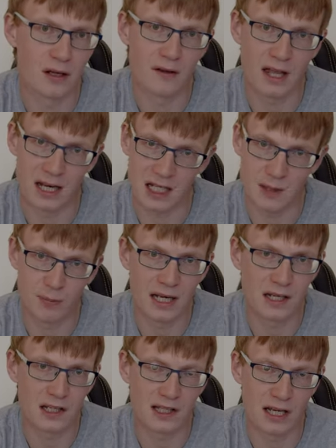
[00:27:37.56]
That
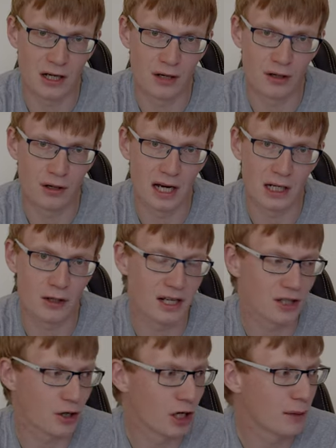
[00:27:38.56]
explains their
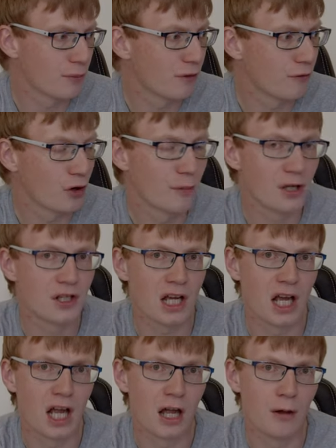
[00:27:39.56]
increased cooling performance,
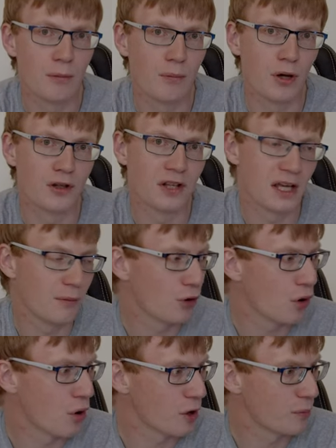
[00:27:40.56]
but they were
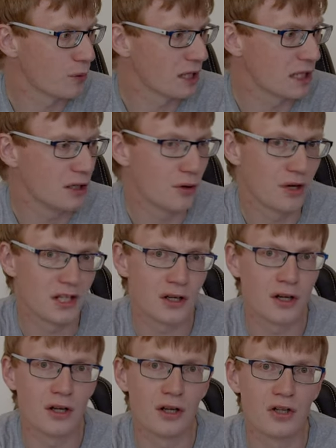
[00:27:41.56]
audibly
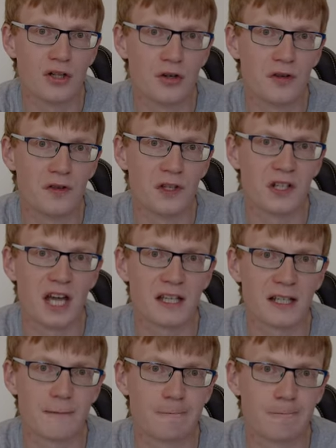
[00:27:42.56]
noisier during the
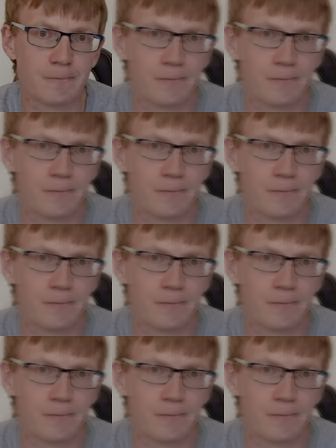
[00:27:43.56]
testing.